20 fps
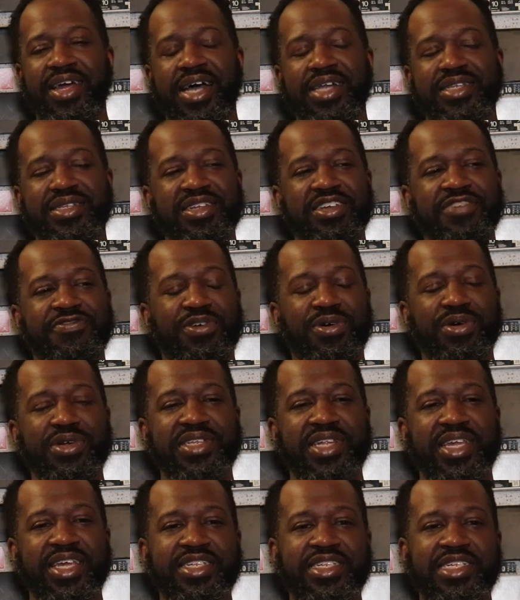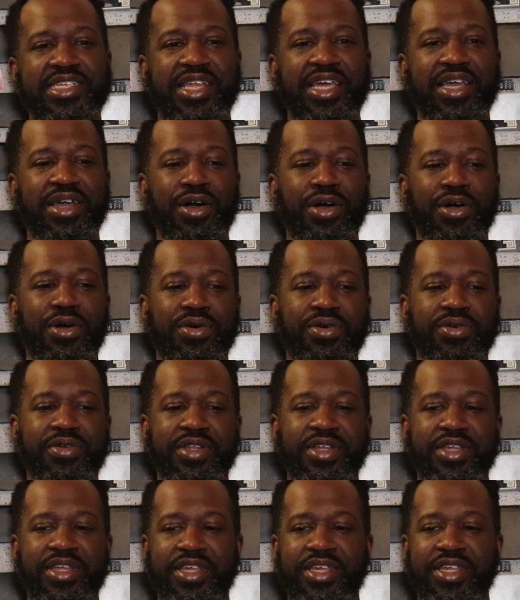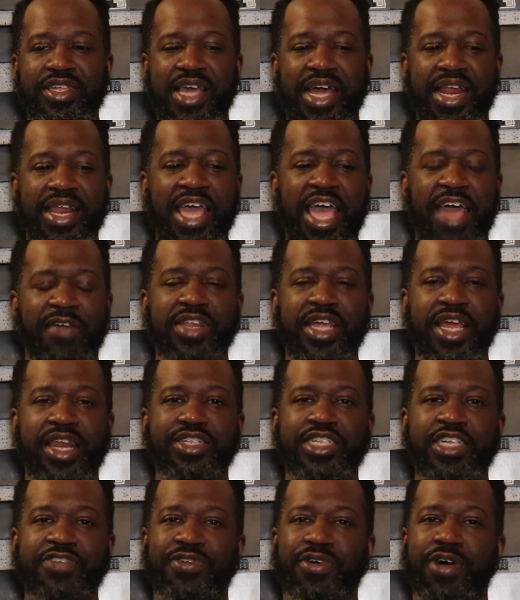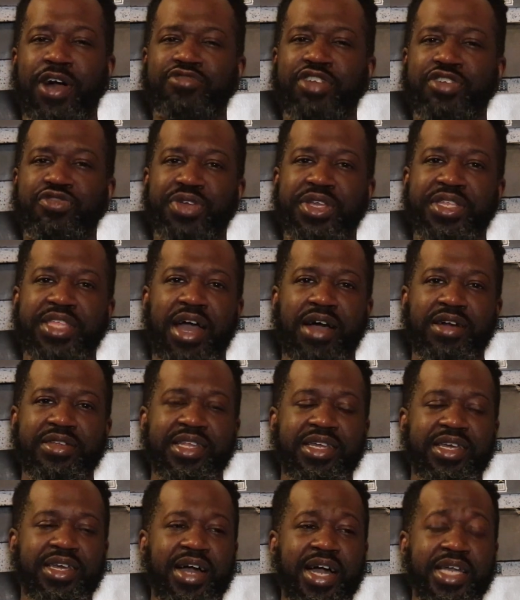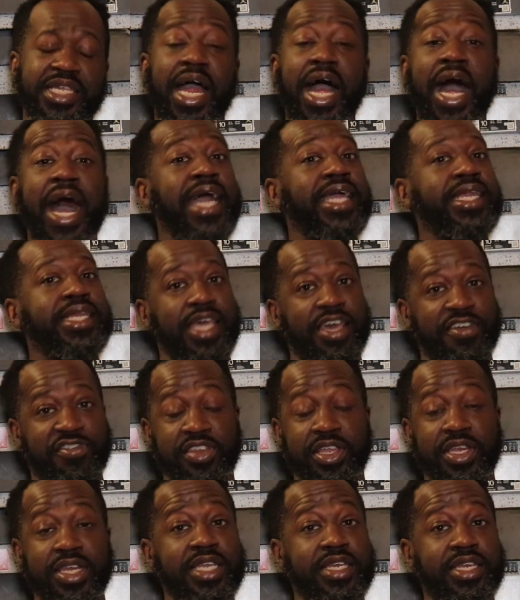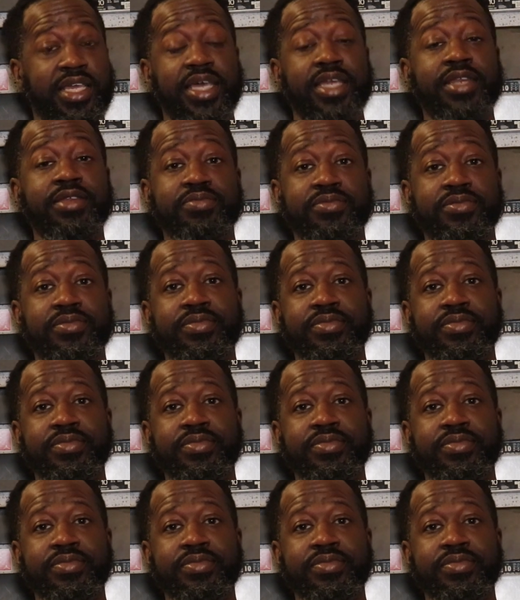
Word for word: I seen folks saying shit like, oh, y'all didn't have this energy for Andre three thousand and Kanye. I definitely did.